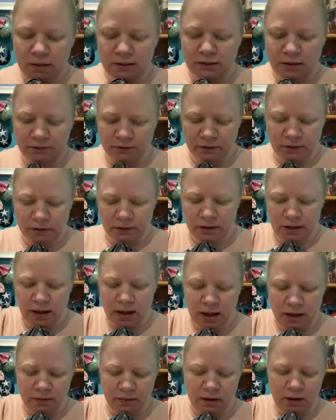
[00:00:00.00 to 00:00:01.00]
Definitely.
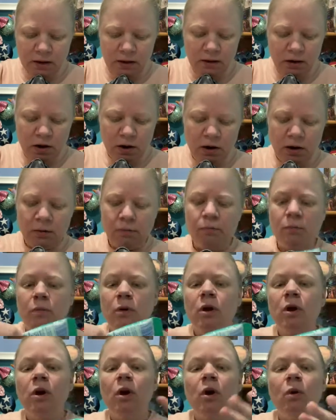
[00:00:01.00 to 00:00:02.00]
And then
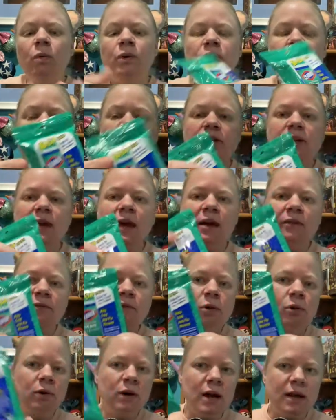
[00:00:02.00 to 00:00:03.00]
we usually have
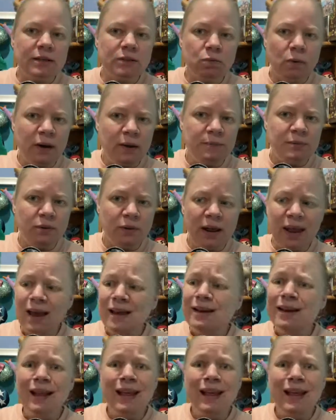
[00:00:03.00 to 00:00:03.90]
Clorox wipes on hand.